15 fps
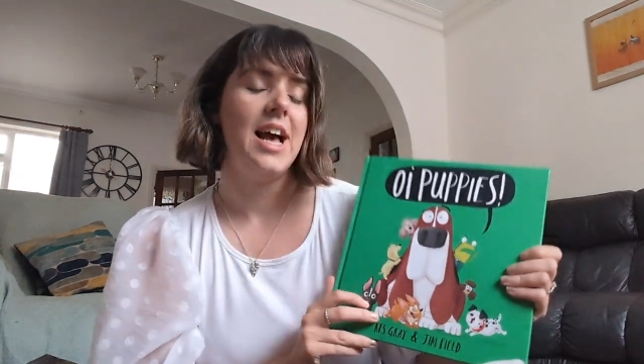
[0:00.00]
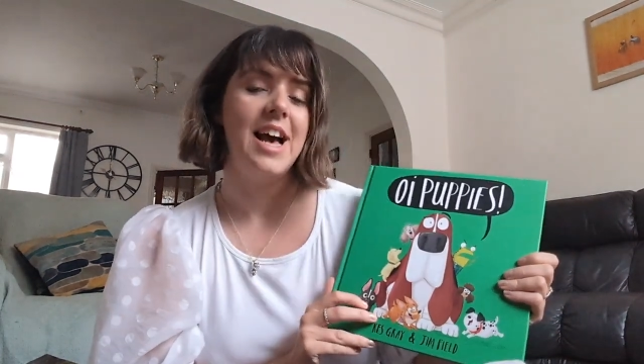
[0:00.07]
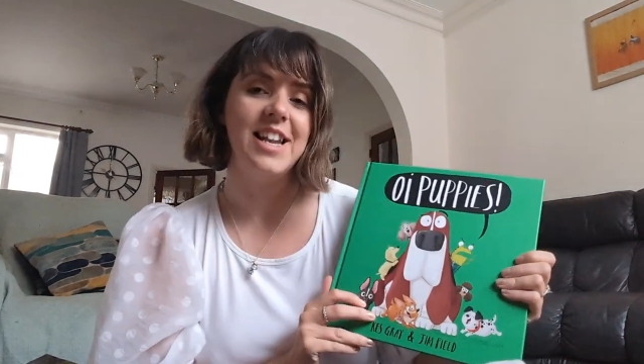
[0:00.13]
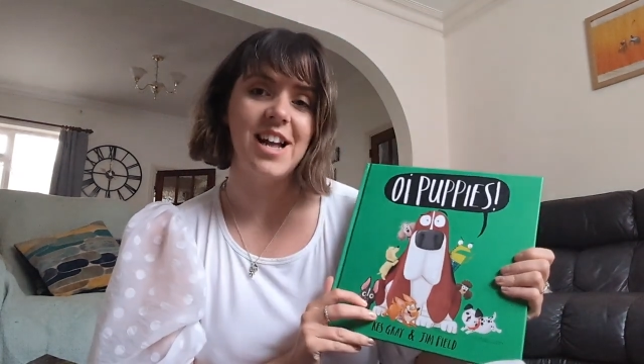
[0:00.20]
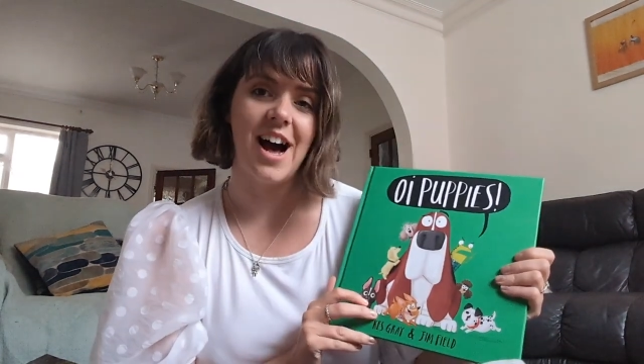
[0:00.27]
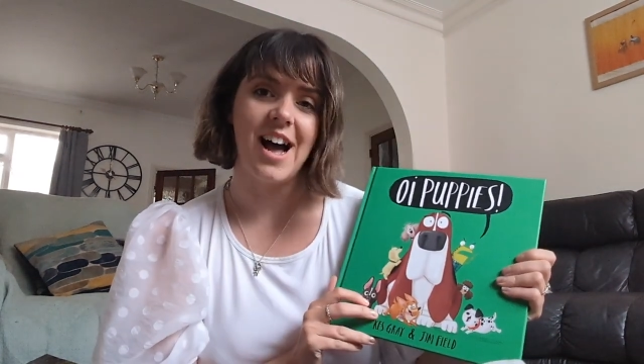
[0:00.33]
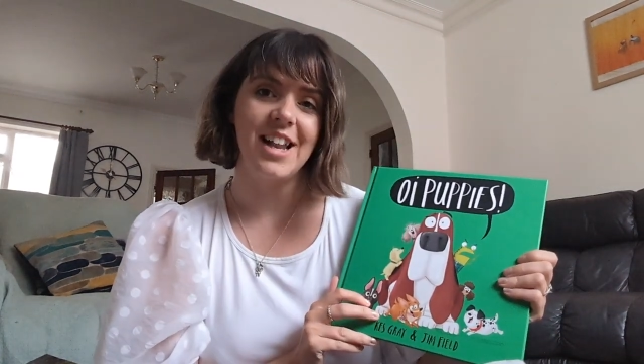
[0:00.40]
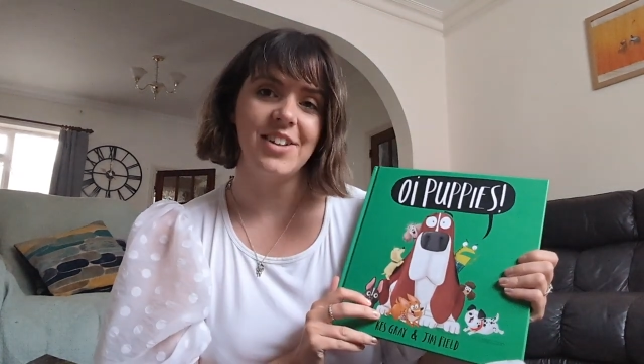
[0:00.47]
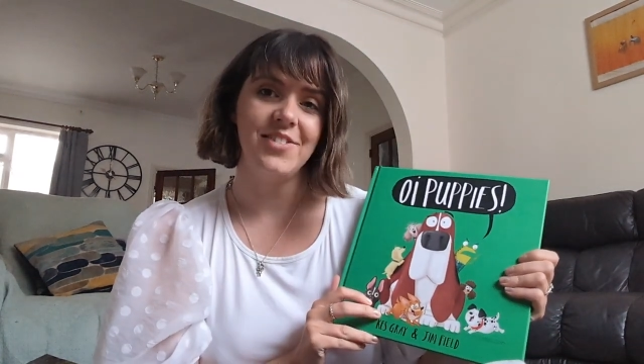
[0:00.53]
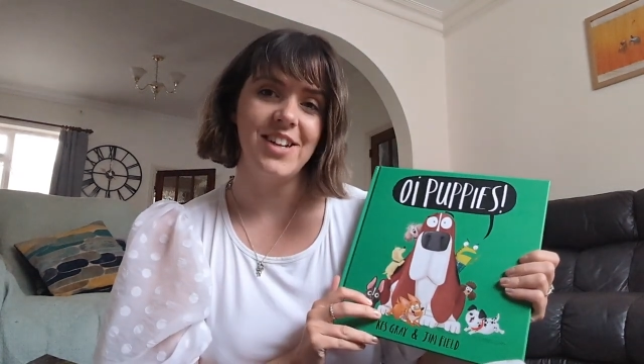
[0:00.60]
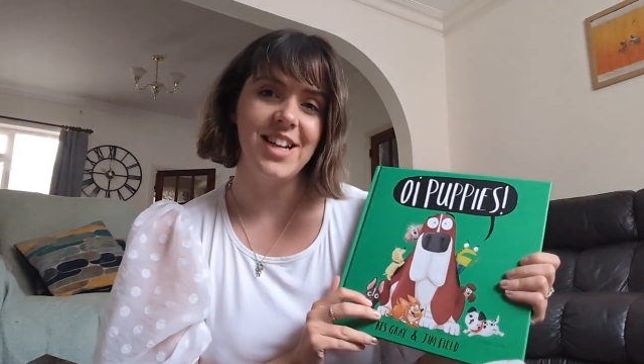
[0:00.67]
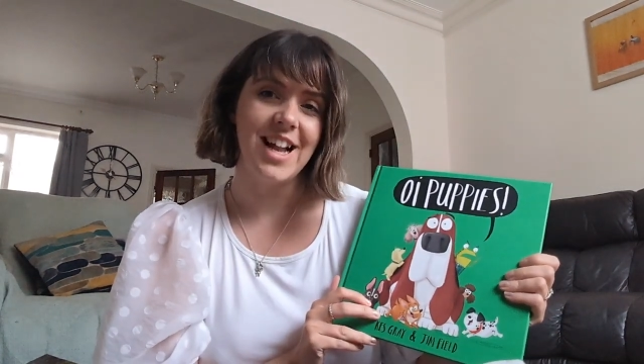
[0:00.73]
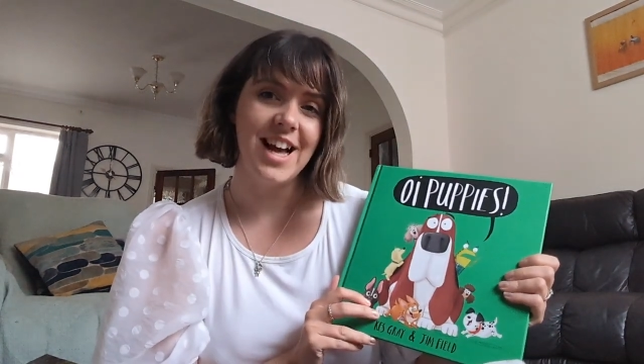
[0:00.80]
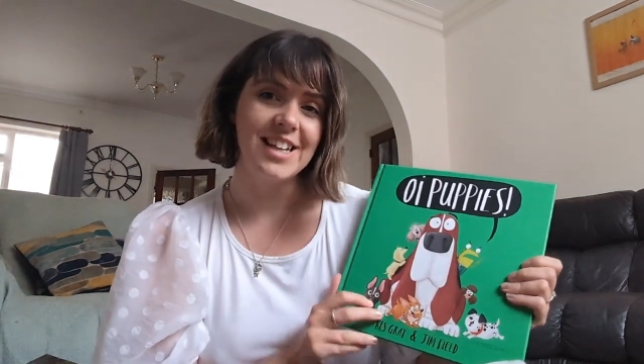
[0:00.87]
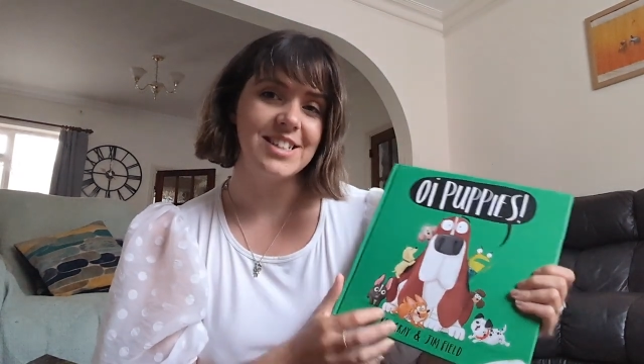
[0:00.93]
and Isla
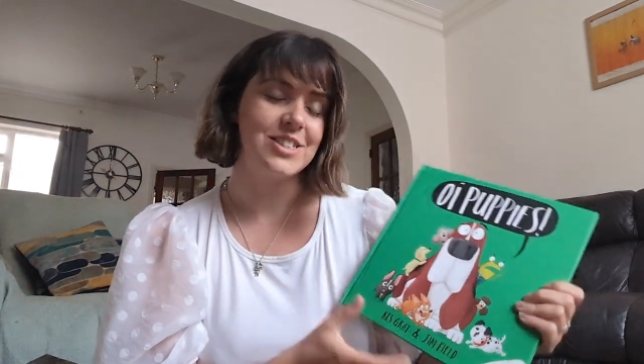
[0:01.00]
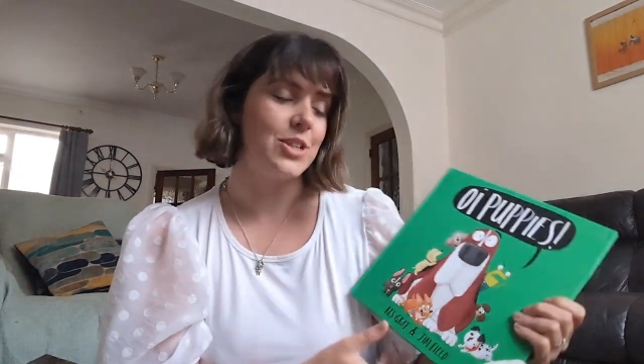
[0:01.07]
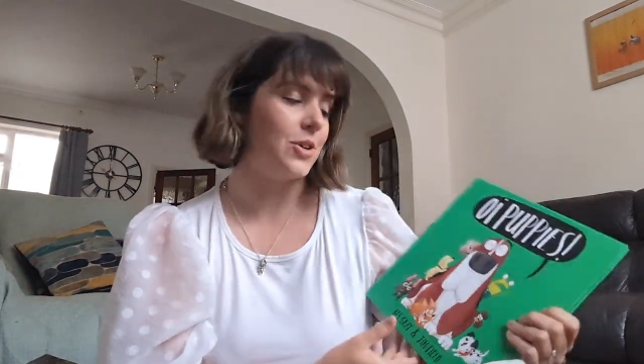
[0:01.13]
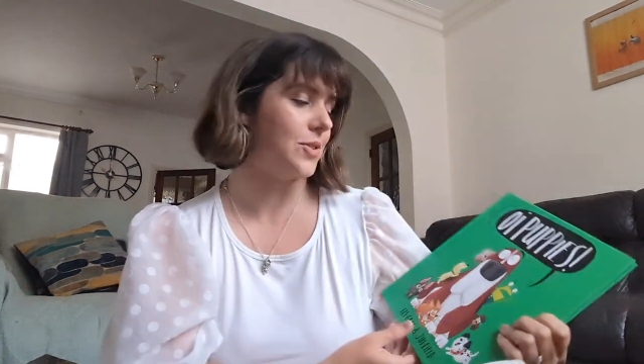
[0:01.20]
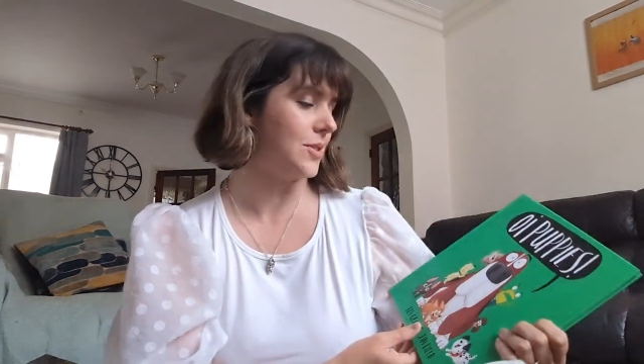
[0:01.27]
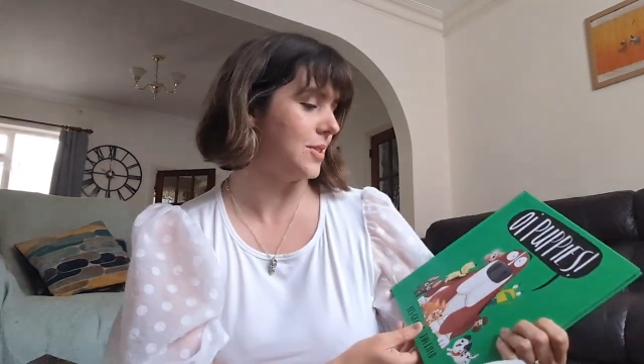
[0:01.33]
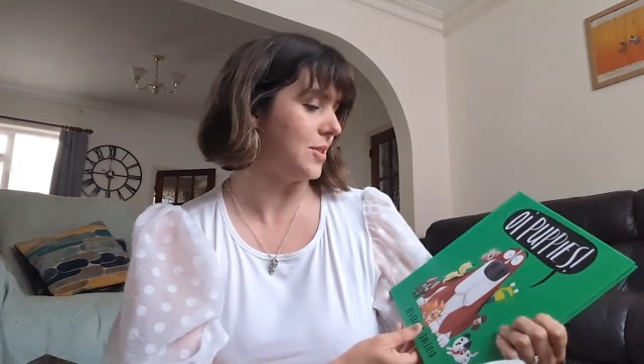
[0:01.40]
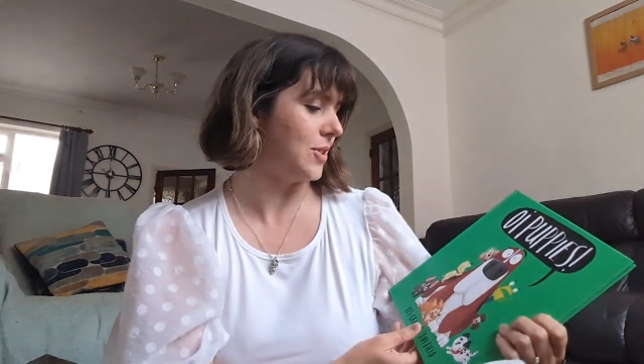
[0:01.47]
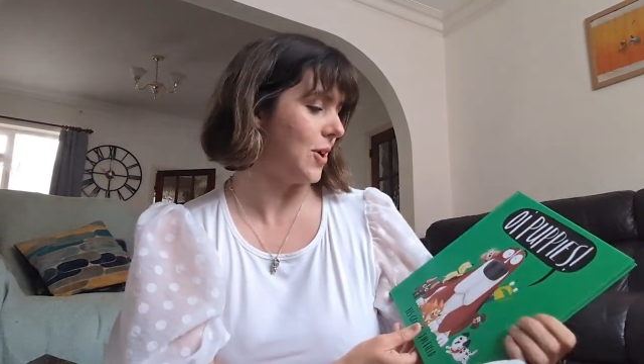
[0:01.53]
really likes dogs.